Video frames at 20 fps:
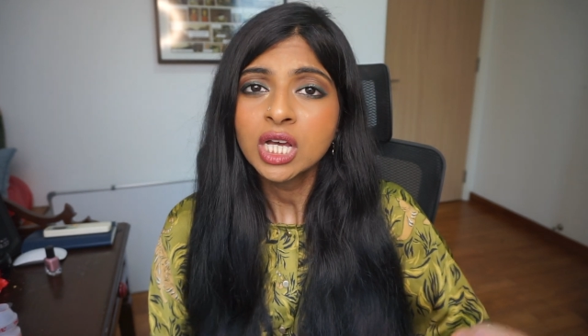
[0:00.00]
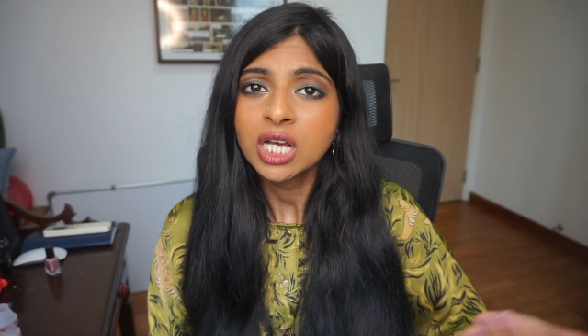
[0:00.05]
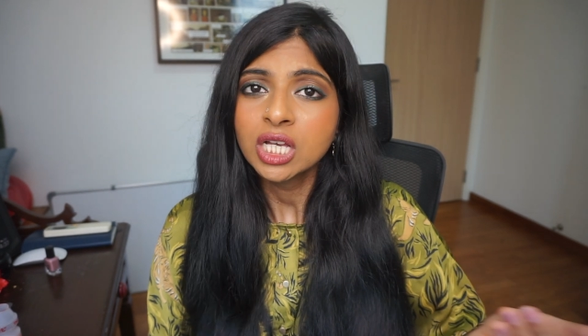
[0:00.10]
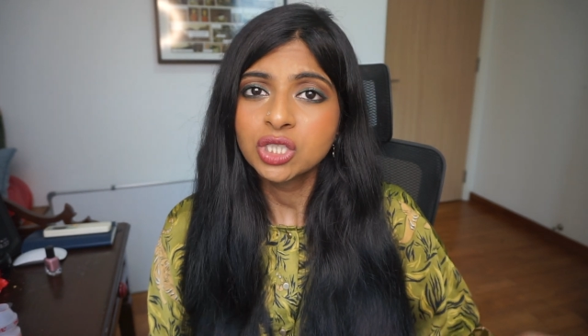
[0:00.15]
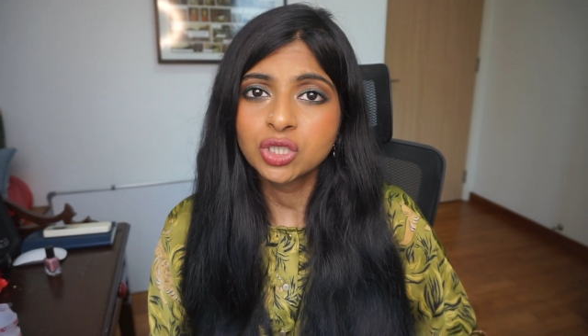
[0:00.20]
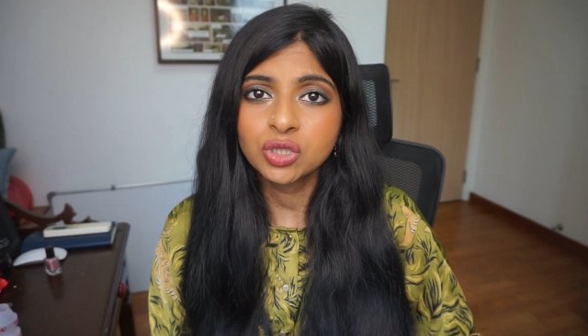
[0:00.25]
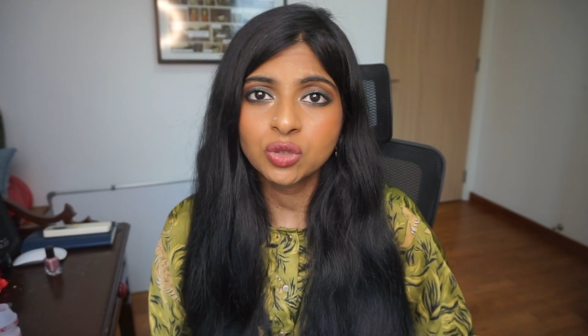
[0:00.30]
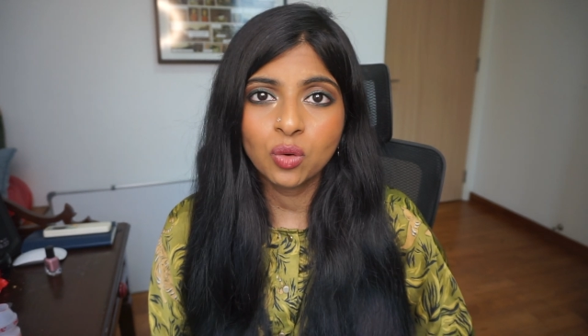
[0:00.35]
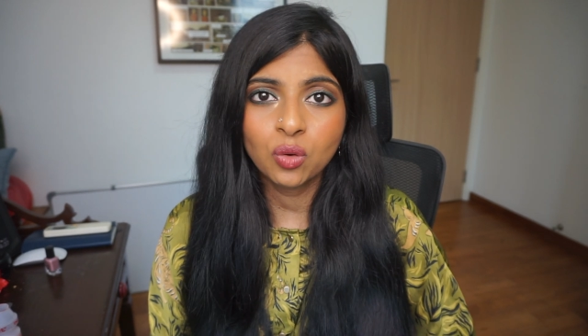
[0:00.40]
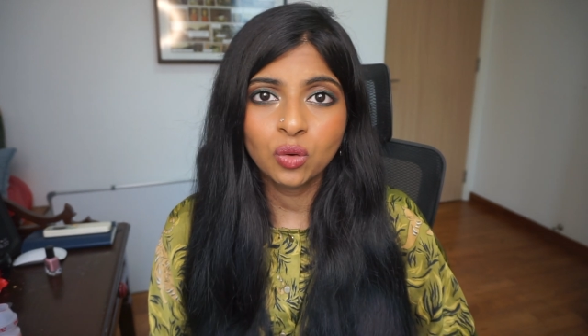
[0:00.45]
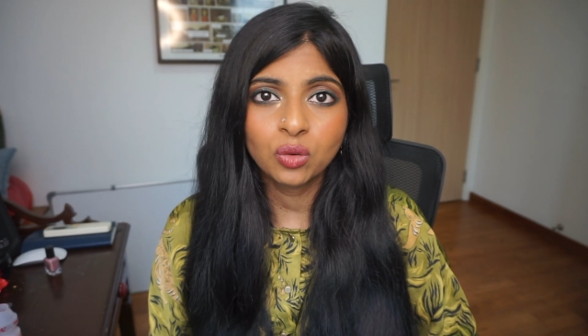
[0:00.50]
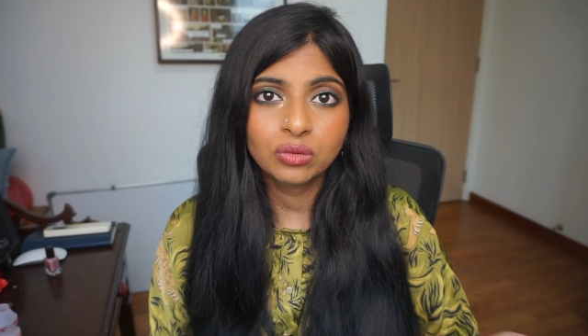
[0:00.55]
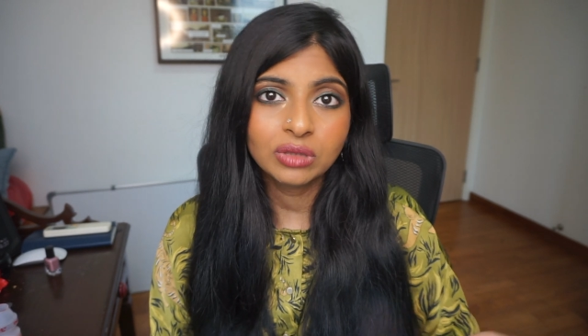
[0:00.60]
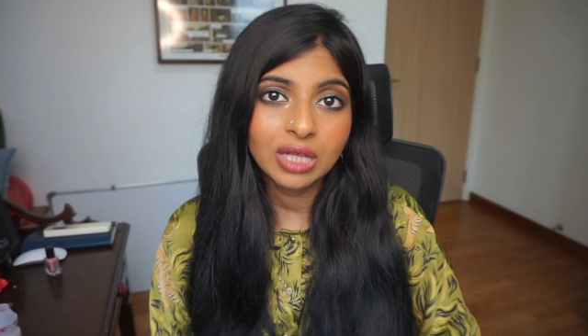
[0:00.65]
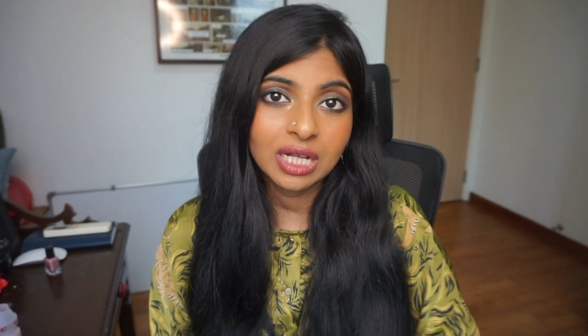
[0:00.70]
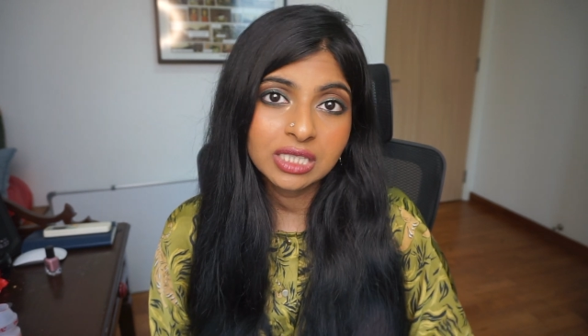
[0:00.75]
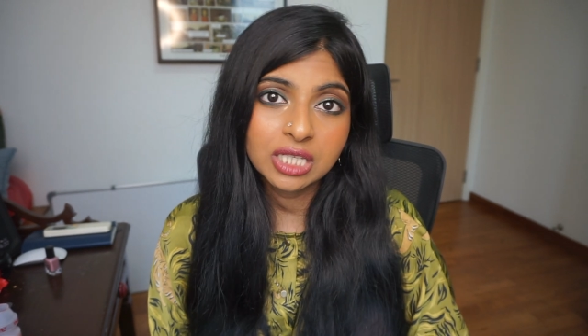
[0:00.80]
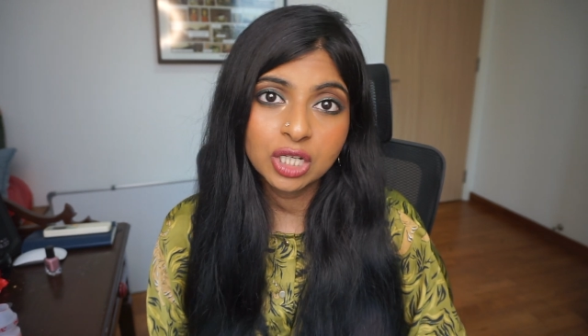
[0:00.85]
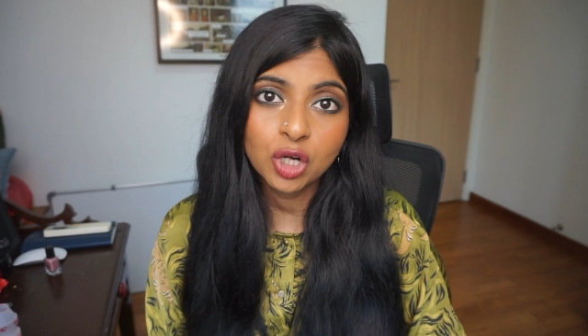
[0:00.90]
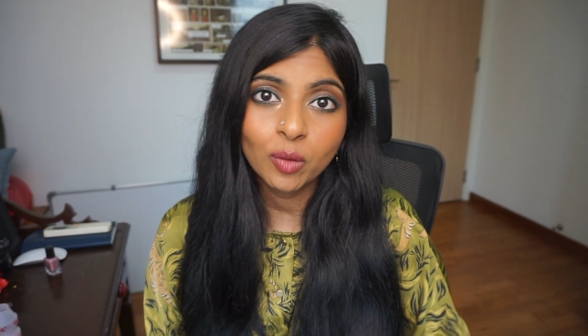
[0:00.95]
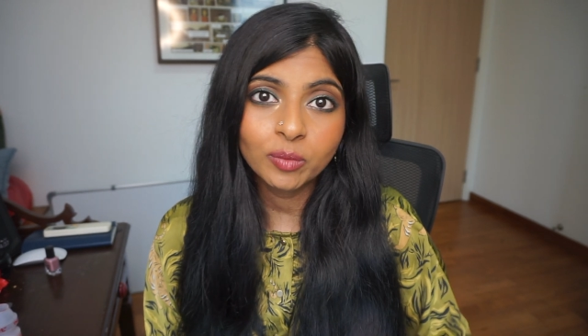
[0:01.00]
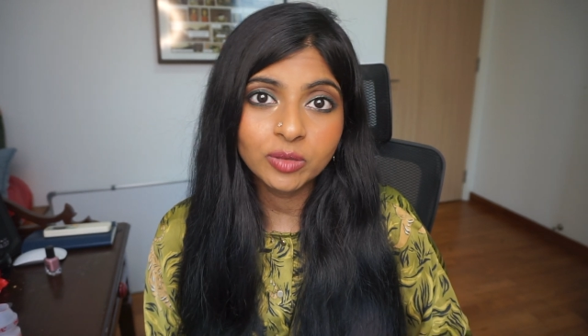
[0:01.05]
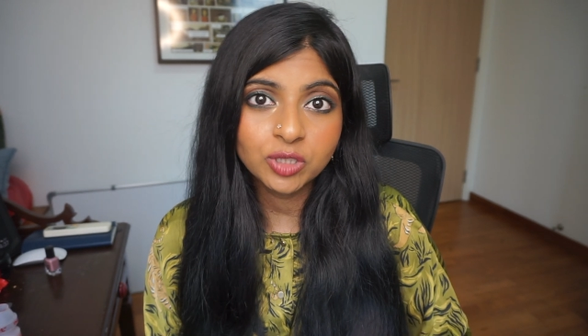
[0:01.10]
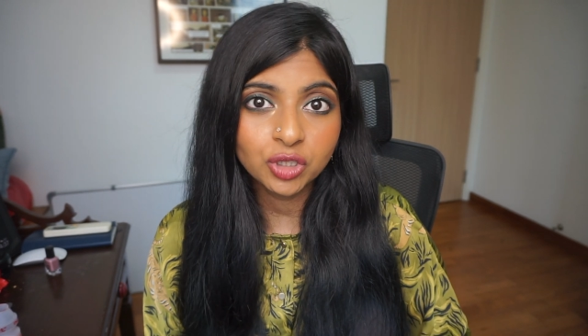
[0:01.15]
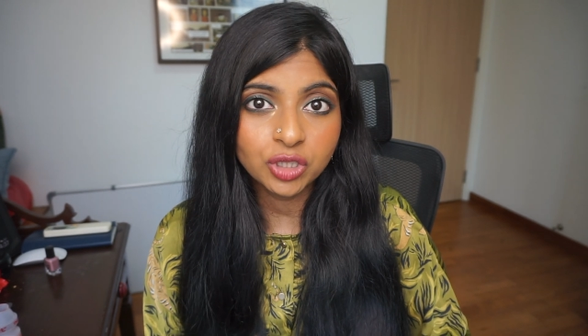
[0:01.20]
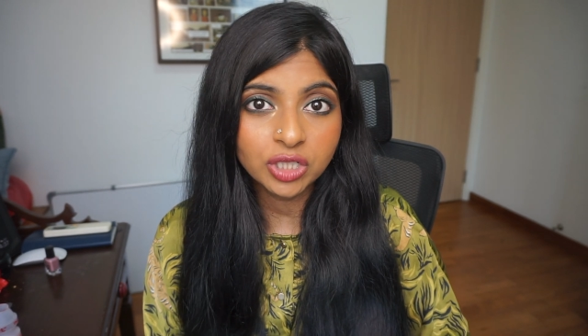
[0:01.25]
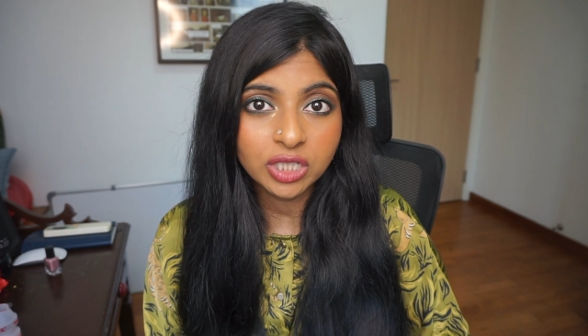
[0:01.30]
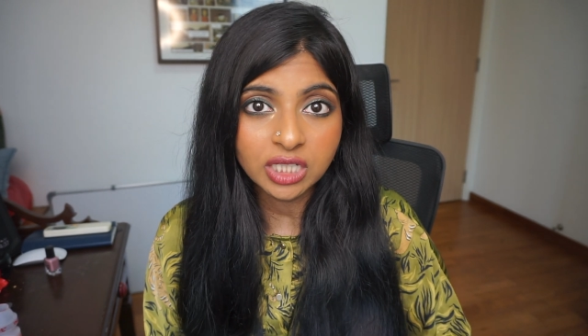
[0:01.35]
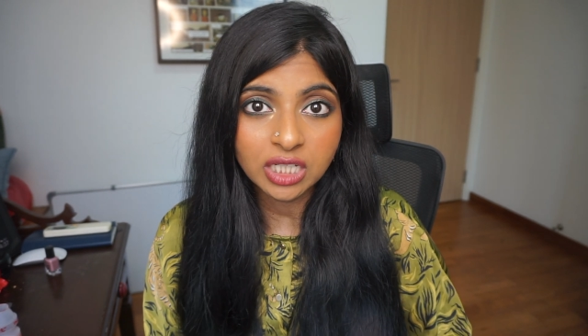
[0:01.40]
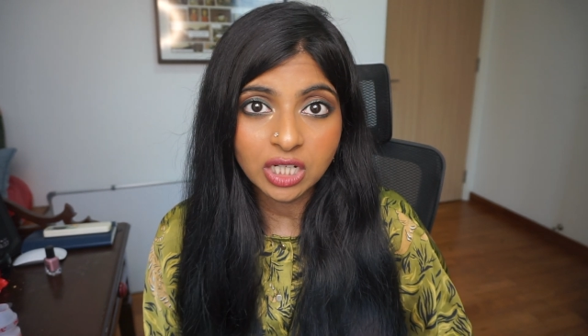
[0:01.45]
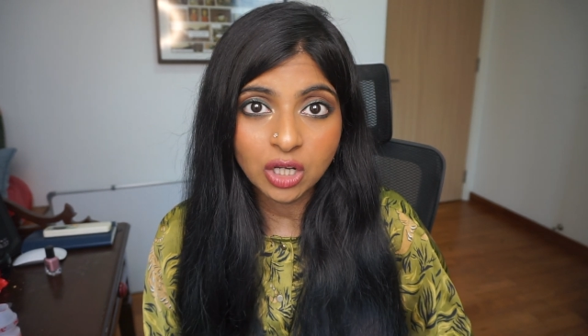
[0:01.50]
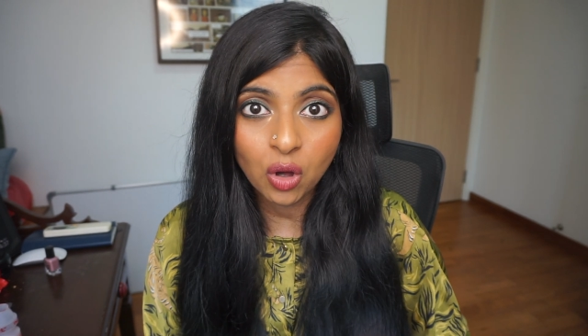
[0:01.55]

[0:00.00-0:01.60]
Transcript: so that's an opportunity